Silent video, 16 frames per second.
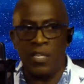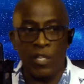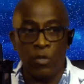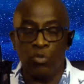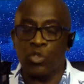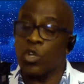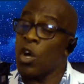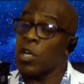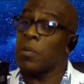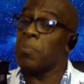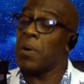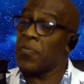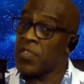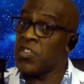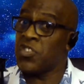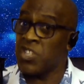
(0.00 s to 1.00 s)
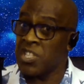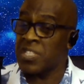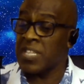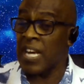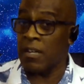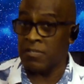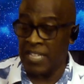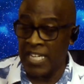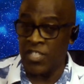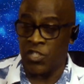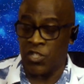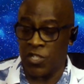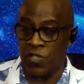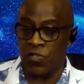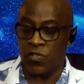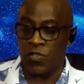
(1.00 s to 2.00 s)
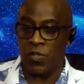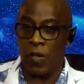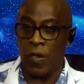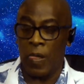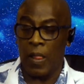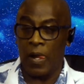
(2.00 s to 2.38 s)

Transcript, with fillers: And he was talking about the Gentile nations.